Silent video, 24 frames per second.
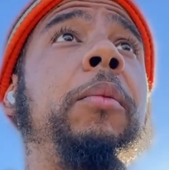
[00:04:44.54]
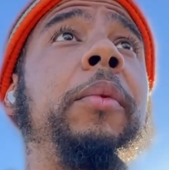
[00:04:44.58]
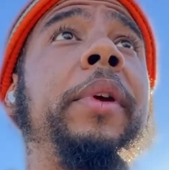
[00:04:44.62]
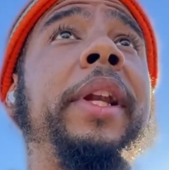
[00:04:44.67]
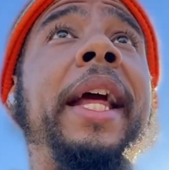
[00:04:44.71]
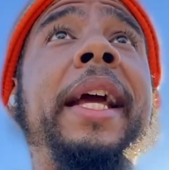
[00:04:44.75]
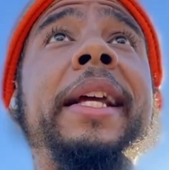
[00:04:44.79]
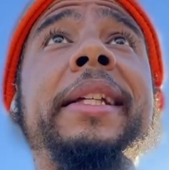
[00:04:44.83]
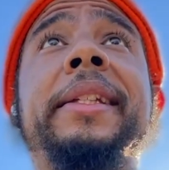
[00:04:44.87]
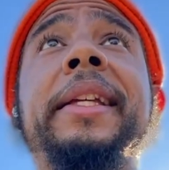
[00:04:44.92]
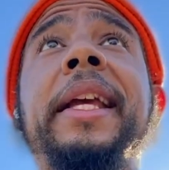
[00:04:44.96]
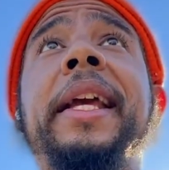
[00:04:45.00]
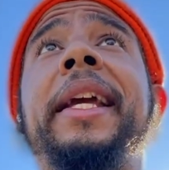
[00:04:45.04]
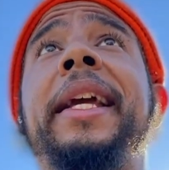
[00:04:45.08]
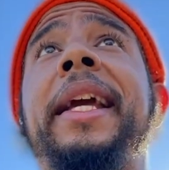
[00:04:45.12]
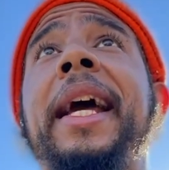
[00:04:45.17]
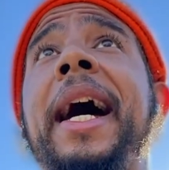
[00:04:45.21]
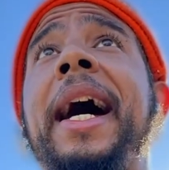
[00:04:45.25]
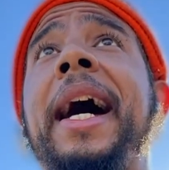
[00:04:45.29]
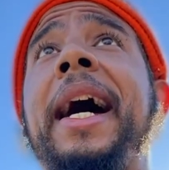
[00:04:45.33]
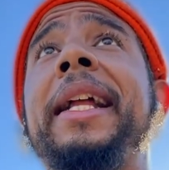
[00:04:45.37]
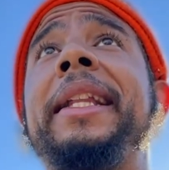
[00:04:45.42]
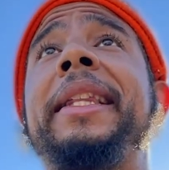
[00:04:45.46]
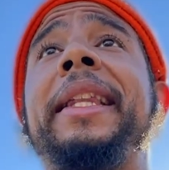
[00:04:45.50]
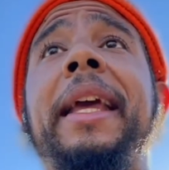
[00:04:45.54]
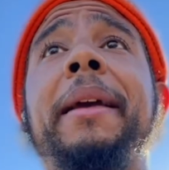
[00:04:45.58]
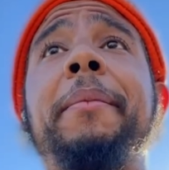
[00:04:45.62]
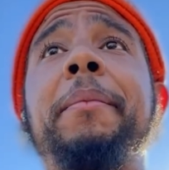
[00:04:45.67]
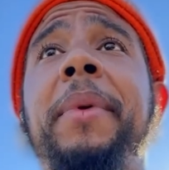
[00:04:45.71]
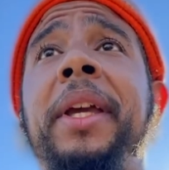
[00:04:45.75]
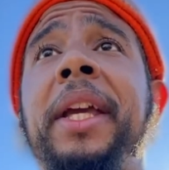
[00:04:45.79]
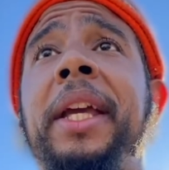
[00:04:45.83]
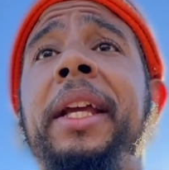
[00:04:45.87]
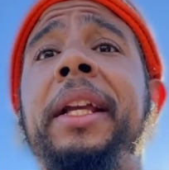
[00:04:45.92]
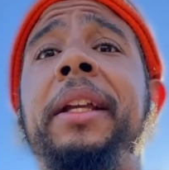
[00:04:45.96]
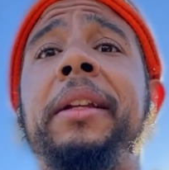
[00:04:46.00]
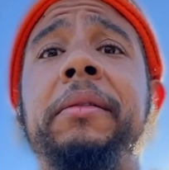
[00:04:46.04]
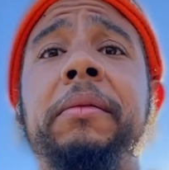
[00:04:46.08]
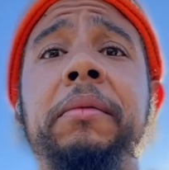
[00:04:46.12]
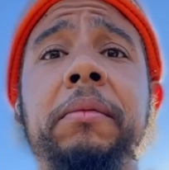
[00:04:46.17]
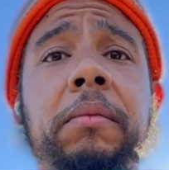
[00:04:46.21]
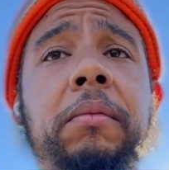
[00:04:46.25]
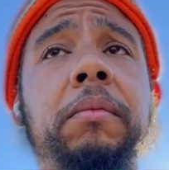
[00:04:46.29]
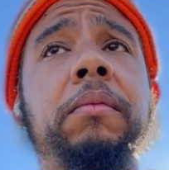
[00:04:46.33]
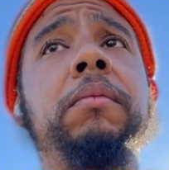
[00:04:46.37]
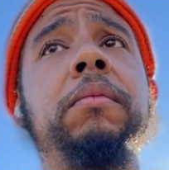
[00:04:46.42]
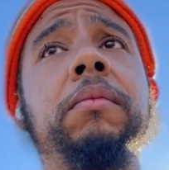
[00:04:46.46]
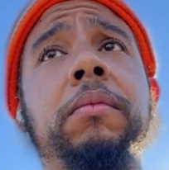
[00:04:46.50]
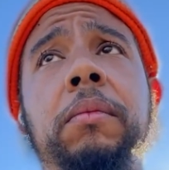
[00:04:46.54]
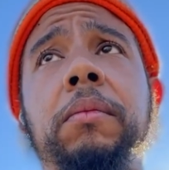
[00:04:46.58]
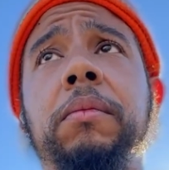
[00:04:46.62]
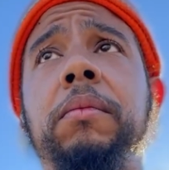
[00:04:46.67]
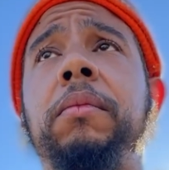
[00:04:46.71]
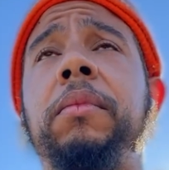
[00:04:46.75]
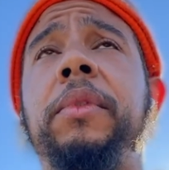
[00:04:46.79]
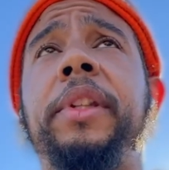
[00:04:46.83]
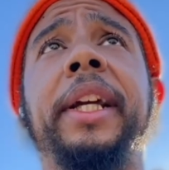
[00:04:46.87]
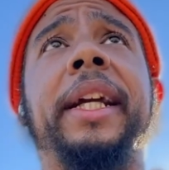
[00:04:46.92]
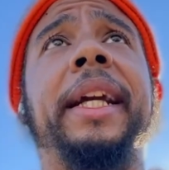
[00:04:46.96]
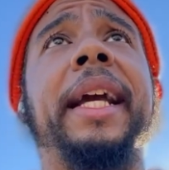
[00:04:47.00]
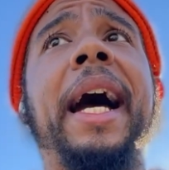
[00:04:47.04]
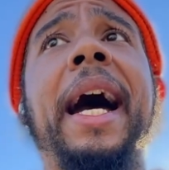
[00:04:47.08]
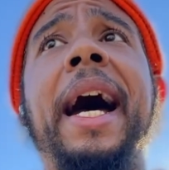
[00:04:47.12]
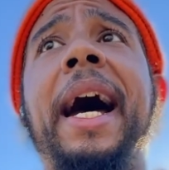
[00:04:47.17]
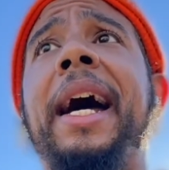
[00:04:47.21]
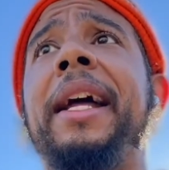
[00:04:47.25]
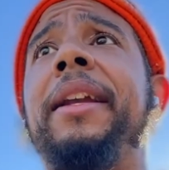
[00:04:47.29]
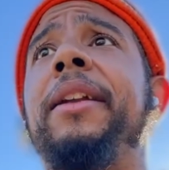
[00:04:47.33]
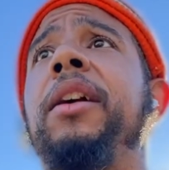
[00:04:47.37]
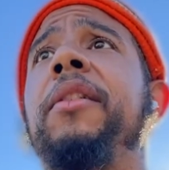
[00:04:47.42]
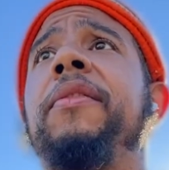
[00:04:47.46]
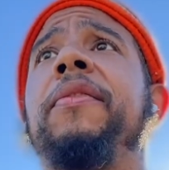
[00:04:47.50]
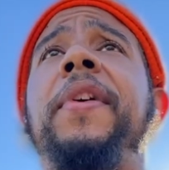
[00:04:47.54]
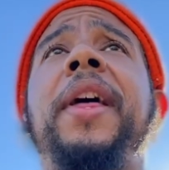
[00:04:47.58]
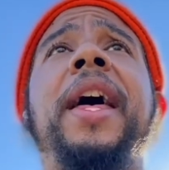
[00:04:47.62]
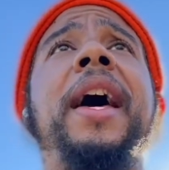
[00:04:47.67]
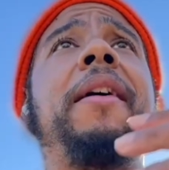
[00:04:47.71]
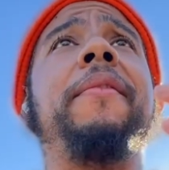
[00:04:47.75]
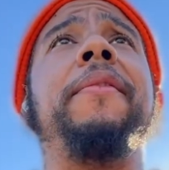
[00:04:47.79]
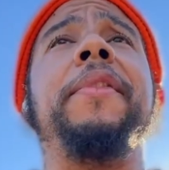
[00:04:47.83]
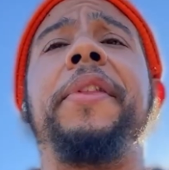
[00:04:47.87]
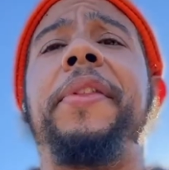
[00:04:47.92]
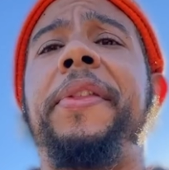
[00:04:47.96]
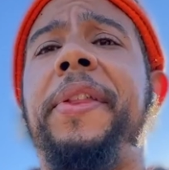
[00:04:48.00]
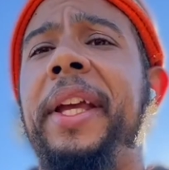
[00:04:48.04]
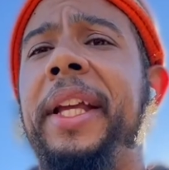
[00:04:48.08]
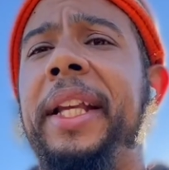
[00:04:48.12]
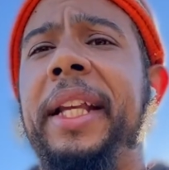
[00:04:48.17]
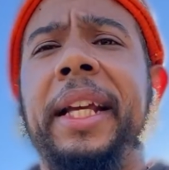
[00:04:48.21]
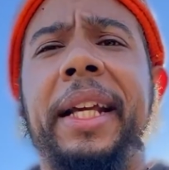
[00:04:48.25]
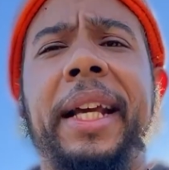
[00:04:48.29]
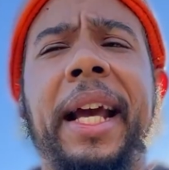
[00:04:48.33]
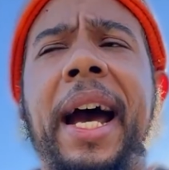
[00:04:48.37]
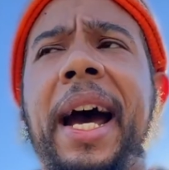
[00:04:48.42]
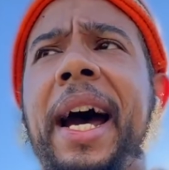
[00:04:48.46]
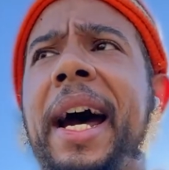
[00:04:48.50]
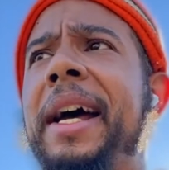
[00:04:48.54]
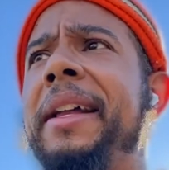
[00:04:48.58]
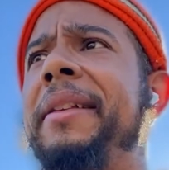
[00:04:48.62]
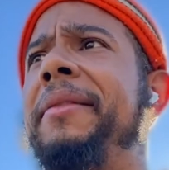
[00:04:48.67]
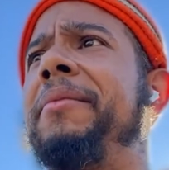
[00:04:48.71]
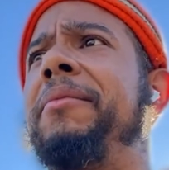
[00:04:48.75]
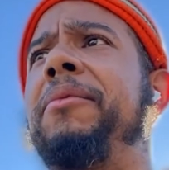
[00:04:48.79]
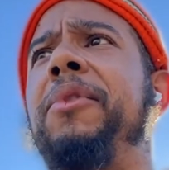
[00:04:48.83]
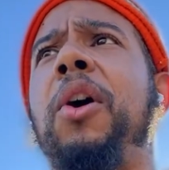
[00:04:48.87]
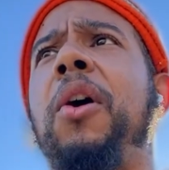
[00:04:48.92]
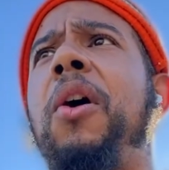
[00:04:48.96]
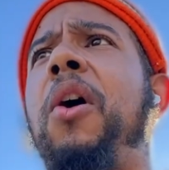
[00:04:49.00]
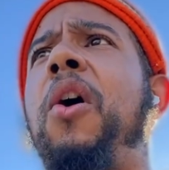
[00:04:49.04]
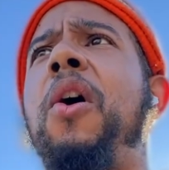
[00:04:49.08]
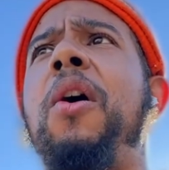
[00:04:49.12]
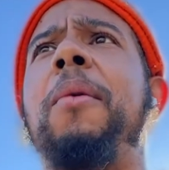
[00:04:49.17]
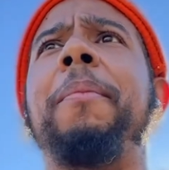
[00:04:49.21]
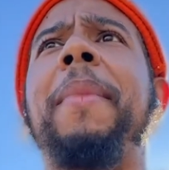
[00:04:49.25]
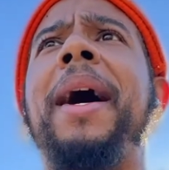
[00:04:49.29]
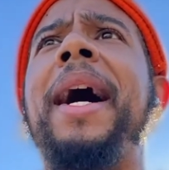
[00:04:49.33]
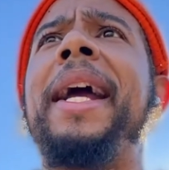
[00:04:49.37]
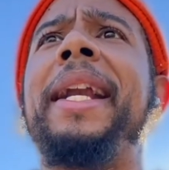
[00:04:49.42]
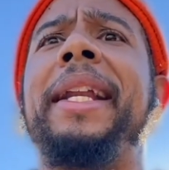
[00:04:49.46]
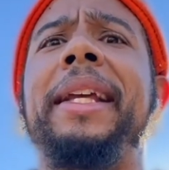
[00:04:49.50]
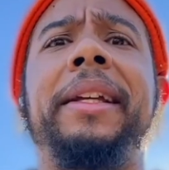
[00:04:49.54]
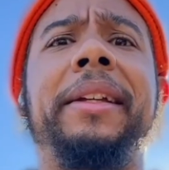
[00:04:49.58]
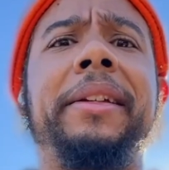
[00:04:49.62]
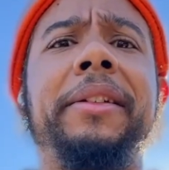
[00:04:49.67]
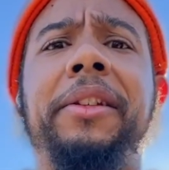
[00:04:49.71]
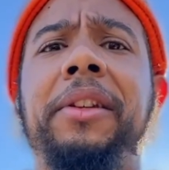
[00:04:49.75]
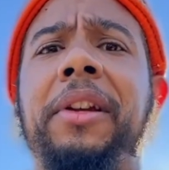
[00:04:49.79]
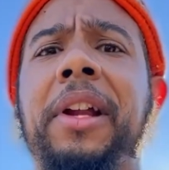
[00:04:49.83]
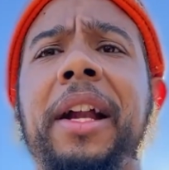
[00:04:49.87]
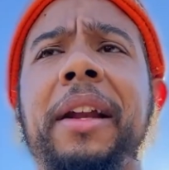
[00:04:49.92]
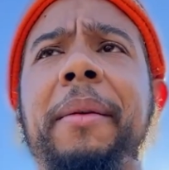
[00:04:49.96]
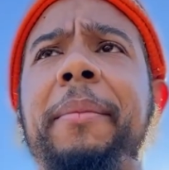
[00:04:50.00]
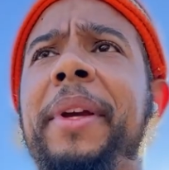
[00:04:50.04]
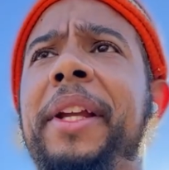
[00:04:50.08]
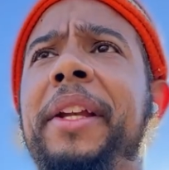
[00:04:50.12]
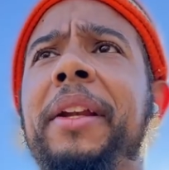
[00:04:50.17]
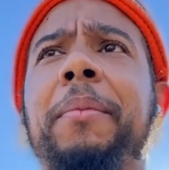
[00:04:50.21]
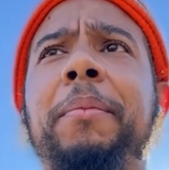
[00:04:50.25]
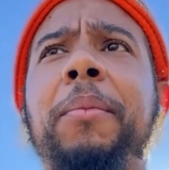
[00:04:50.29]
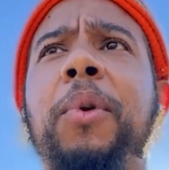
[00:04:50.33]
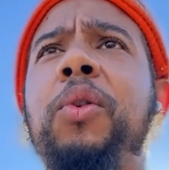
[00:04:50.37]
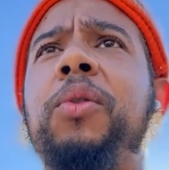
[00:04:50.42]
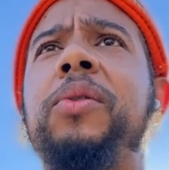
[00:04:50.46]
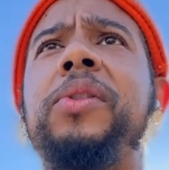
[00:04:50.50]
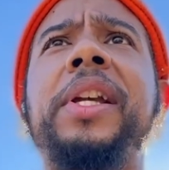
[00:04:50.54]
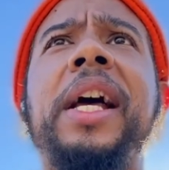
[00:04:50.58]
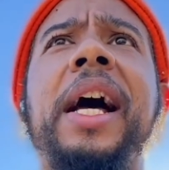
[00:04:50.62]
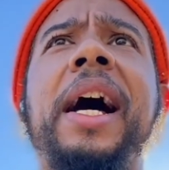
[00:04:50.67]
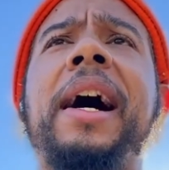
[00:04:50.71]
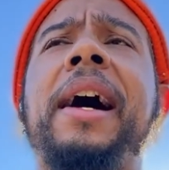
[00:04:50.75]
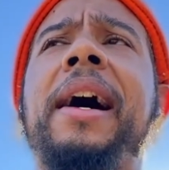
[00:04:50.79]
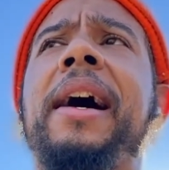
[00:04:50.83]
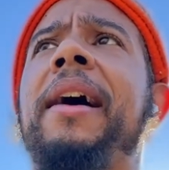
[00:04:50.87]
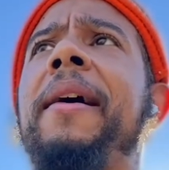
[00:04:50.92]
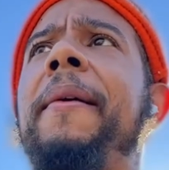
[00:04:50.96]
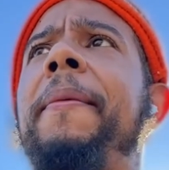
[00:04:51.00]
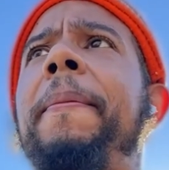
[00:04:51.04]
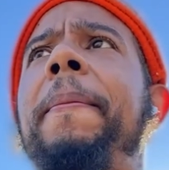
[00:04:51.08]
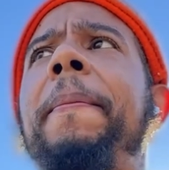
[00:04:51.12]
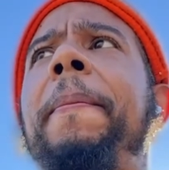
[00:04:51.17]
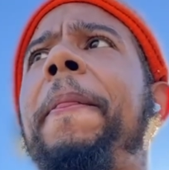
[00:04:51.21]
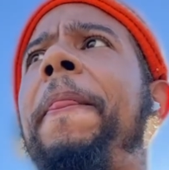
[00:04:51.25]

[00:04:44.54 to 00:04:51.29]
When they say God, they mean the God of everything, the God, the Almighty, you know what I mean, the Most High.